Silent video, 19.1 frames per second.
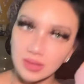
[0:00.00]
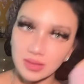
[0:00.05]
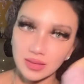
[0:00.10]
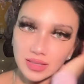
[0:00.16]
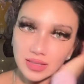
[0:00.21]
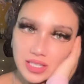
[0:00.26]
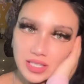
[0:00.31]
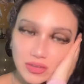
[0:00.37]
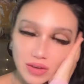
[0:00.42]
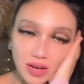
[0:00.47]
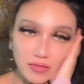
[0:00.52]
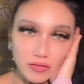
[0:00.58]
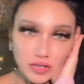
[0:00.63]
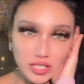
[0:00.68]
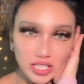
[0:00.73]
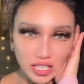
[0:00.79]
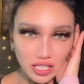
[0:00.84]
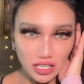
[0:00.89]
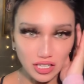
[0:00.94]
you know, every
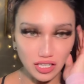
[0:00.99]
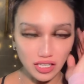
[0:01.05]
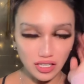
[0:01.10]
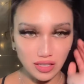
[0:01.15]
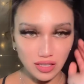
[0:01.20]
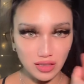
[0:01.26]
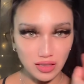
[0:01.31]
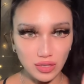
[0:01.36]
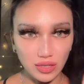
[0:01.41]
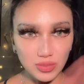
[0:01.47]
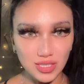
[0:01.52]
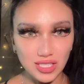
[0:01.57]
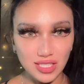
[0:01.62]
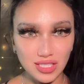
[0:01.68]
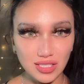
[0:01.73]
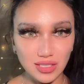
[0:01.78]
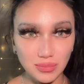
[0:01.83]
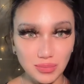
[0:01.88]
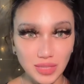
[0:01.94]
year there was
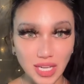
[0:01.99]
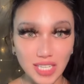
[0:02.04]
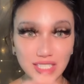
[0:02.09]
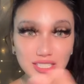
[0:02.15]
a